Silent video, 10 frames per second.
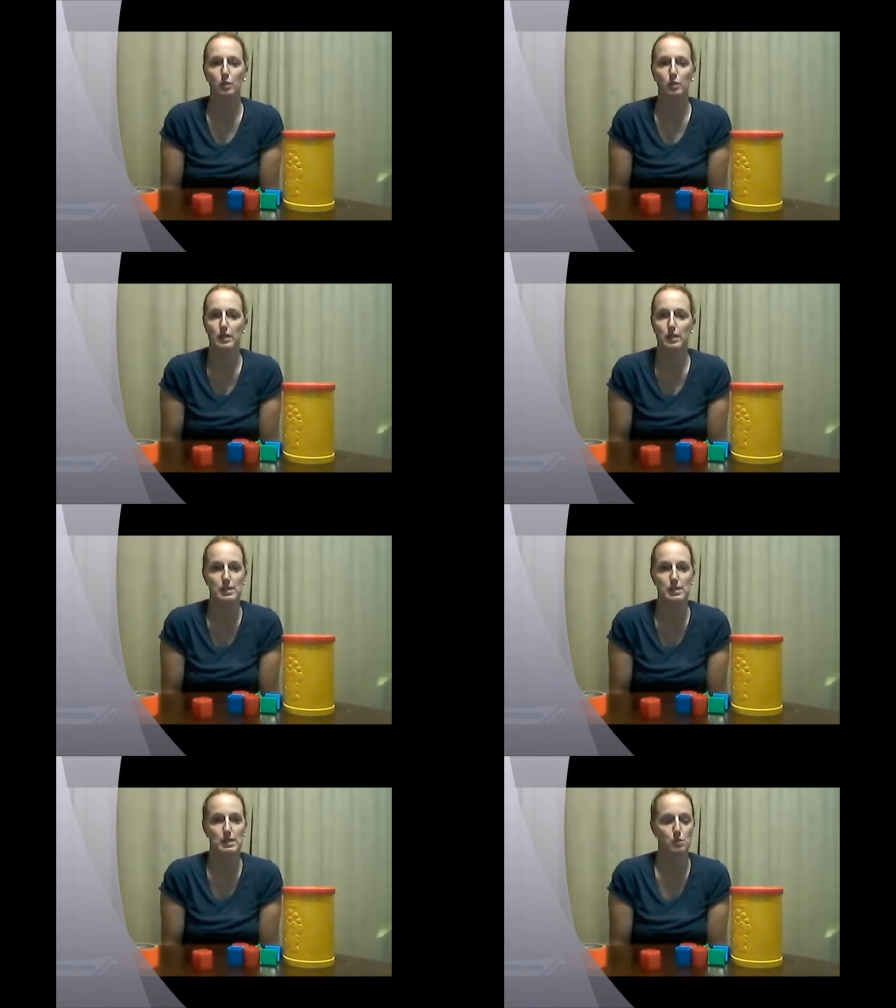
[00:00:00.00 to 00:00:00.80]
Really,
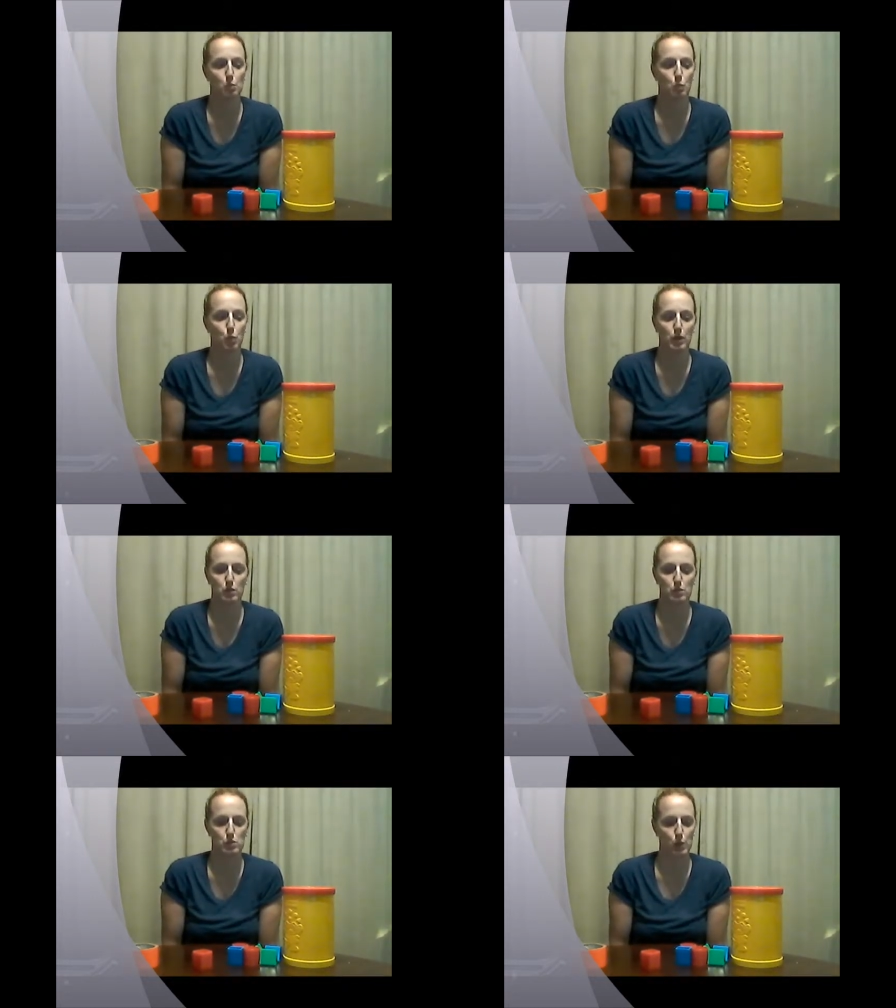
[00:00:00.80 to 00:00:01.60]
this is one of
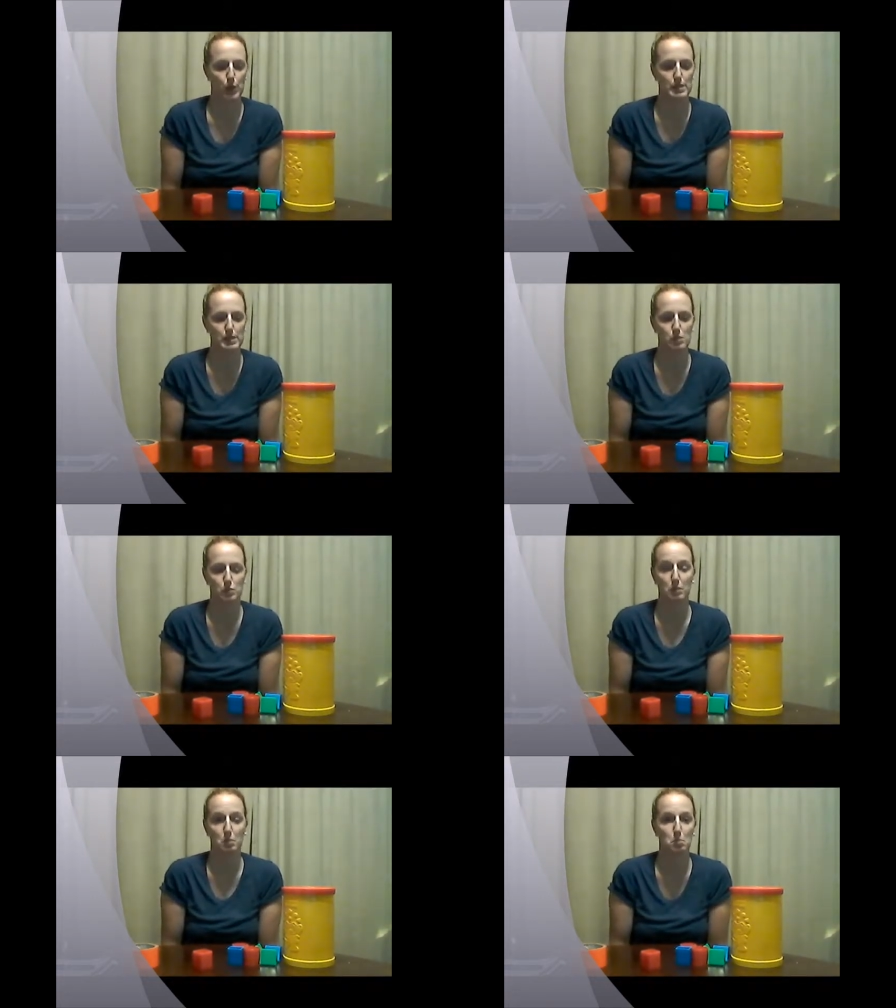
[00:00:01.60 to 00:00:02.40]
those toys that's
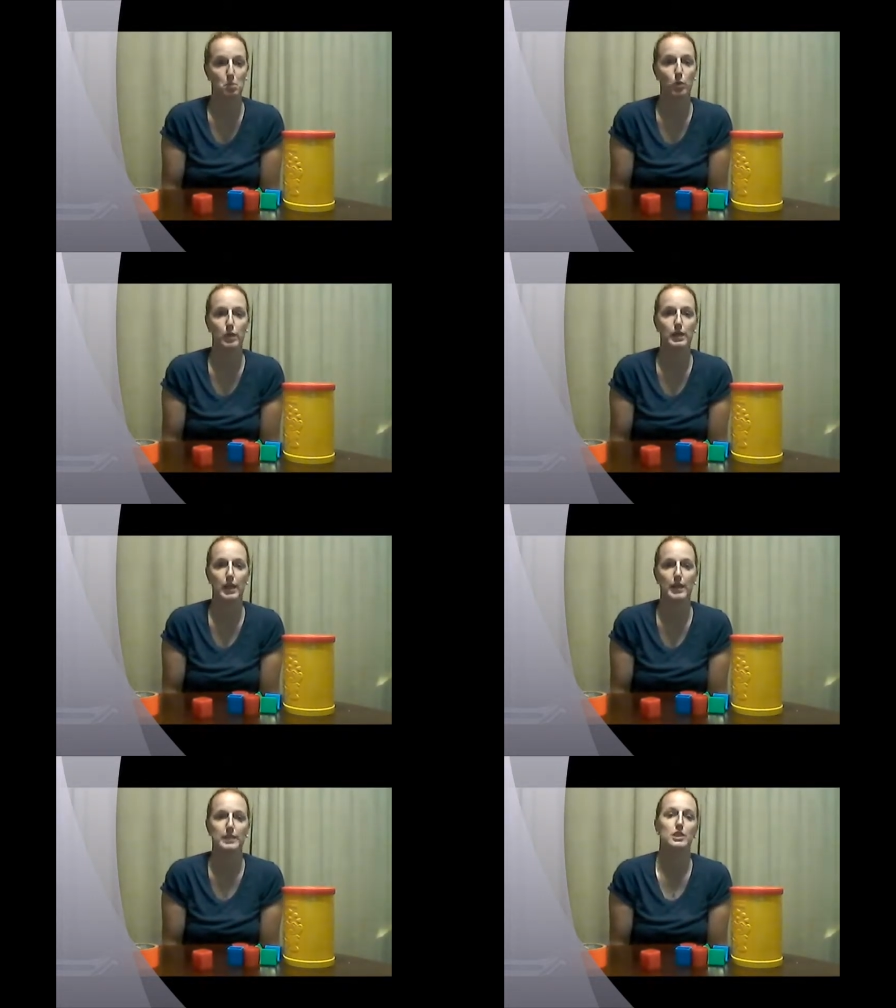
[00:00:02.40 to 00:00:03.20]
really promoting
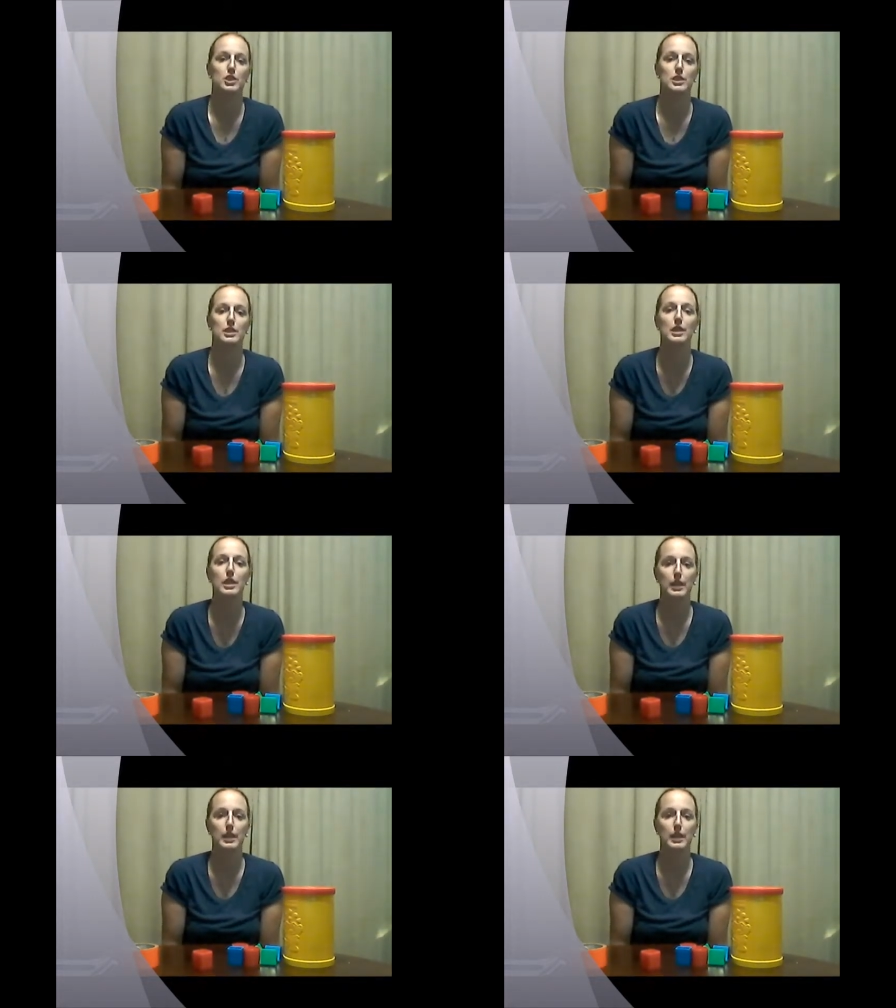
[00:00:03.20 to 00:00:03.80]
cognition